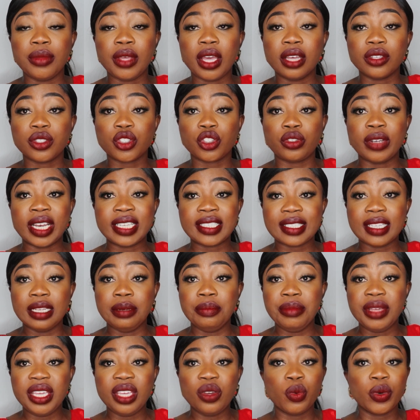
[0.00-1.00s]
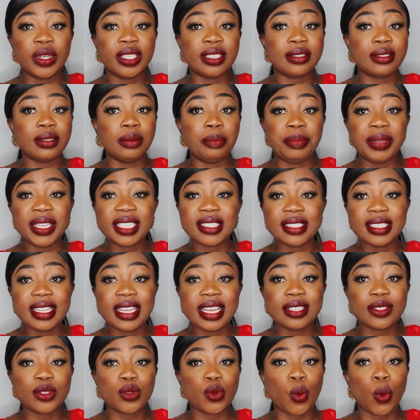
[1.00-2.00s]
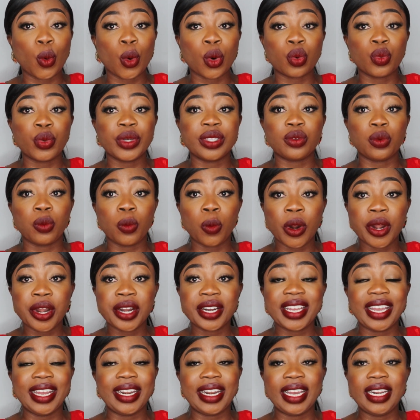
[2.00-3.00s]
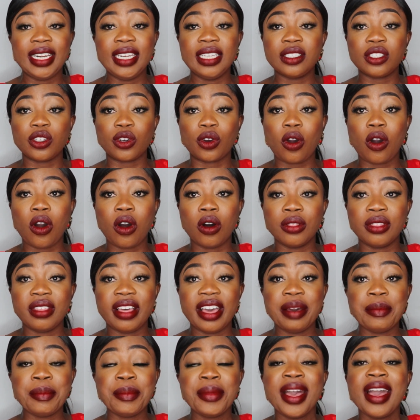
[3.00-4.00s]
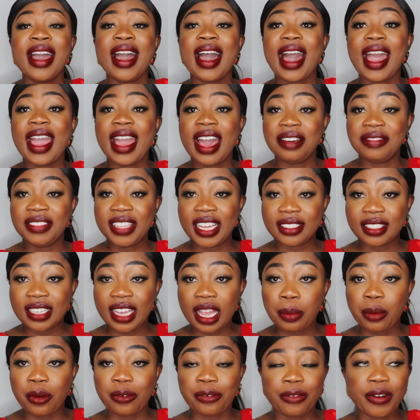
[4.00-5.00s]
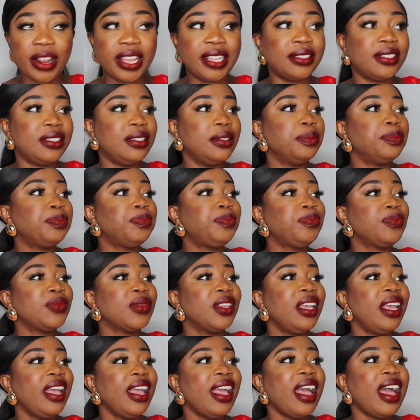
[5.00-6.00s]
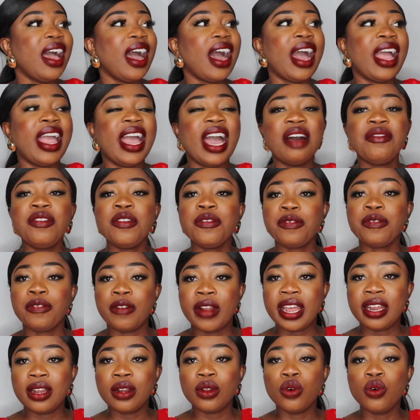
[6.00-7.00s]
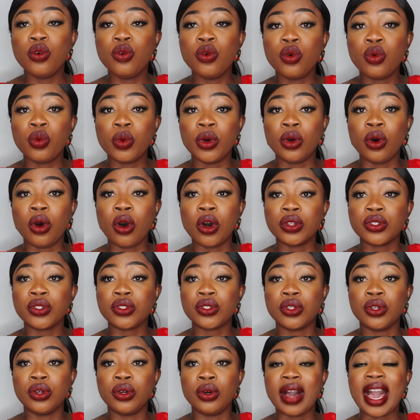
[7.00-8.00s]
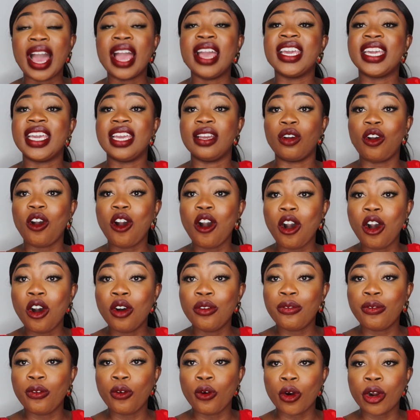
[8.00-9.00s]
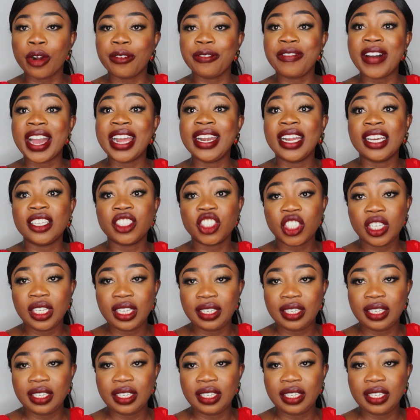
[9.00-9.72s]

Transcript: stressing me with business or with work and I need to call them. I have that type of friend. I have a friend who will also, I can call for financial